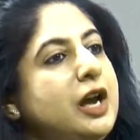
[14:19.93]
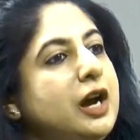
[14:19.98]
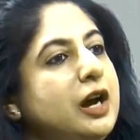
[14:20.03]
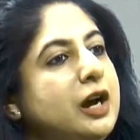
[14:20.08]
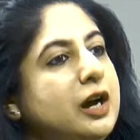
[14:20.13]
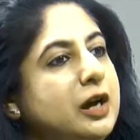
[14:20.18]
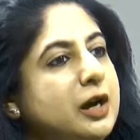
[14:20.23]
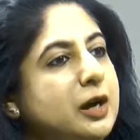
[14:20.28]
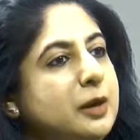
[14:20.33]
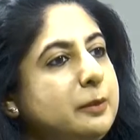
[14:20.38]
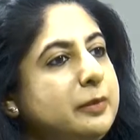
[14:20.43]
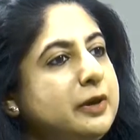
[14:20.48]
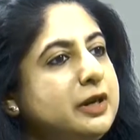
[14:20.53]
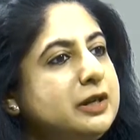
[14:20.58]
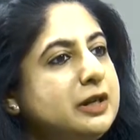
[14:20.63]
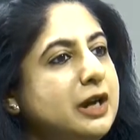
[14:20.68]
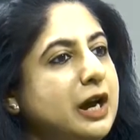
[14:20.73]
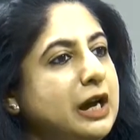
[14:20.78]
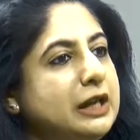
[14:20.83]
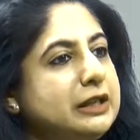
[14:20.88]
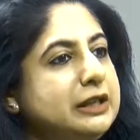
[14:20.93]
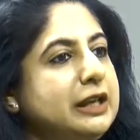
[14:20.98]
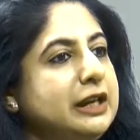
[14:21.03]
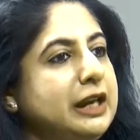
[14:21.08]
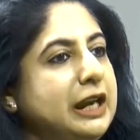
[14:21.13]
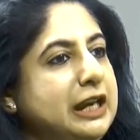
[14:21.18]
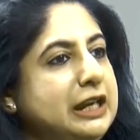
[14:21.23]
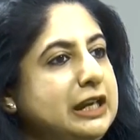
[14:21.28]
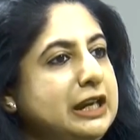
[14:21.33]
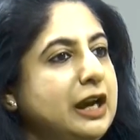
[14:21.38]
But are there
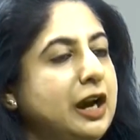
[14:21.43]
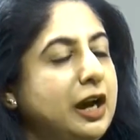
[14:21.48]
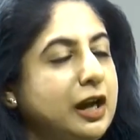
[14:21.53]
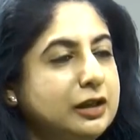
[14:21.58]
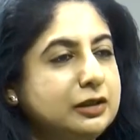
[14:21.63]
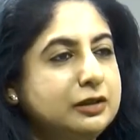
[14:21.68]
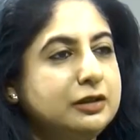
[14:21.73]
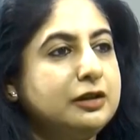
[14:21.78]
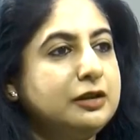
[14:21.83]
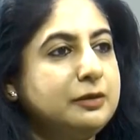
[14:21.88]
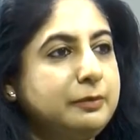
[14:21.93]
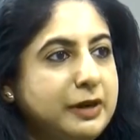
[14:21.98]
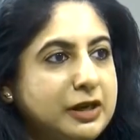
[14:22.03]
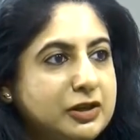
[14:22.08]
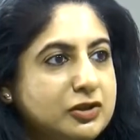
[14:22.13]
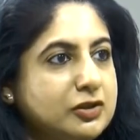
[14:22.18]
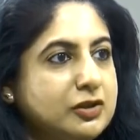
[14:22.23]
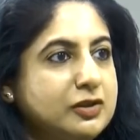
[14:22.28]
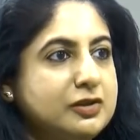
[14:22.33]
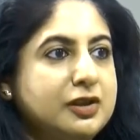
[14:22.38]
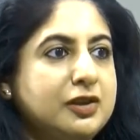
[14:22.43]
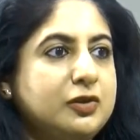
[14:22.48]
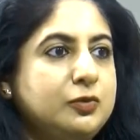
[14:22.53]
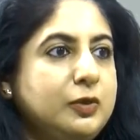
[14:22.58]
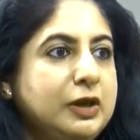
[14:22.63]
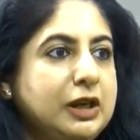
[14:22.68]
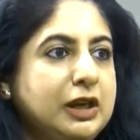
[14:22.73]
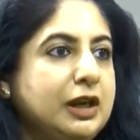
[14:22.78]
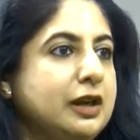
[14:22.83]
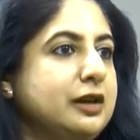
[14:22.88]
any other measures that
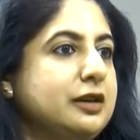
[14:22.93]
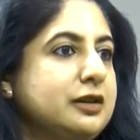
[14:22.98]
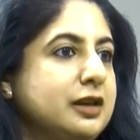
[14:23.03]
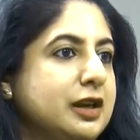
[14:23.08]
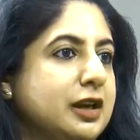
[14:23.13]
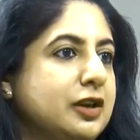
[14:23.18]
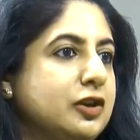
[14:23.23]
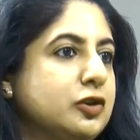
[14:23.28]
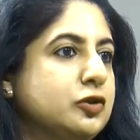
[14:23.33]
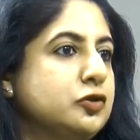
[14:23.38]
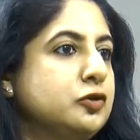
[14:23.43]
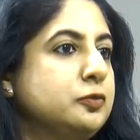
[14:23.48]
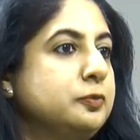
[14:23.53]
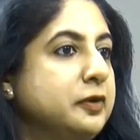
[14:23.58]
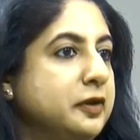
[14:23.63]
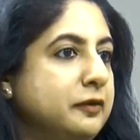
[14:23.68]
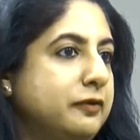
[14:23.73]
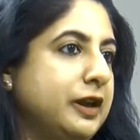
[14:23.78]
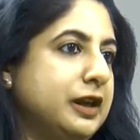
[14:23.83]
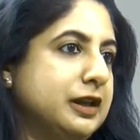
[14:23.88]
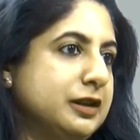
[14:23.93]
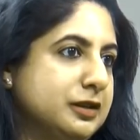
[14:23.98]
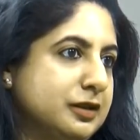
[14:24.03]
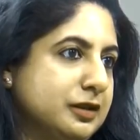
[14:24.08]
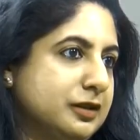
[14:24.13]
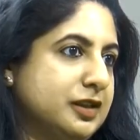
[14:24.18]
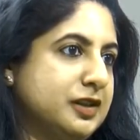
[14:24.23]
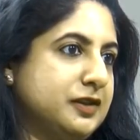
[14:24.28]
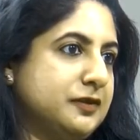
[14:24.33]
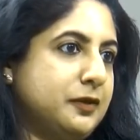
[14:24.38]
we can take to
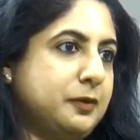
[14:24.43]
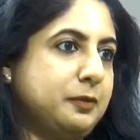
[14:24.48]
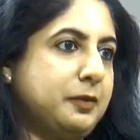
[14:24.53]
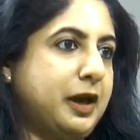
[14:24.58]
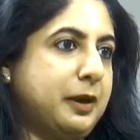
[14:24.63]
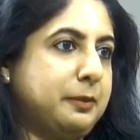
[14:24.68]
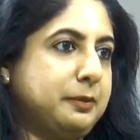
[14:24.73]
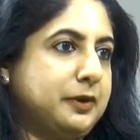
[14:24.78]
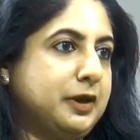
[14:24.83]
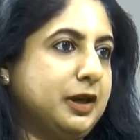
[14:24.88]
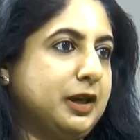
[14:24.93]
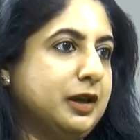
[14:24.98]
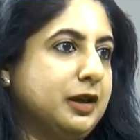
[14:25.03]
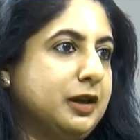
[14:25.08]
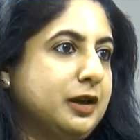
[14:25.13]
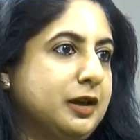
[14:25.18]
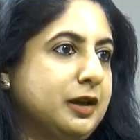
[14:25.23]
prevent this from happening?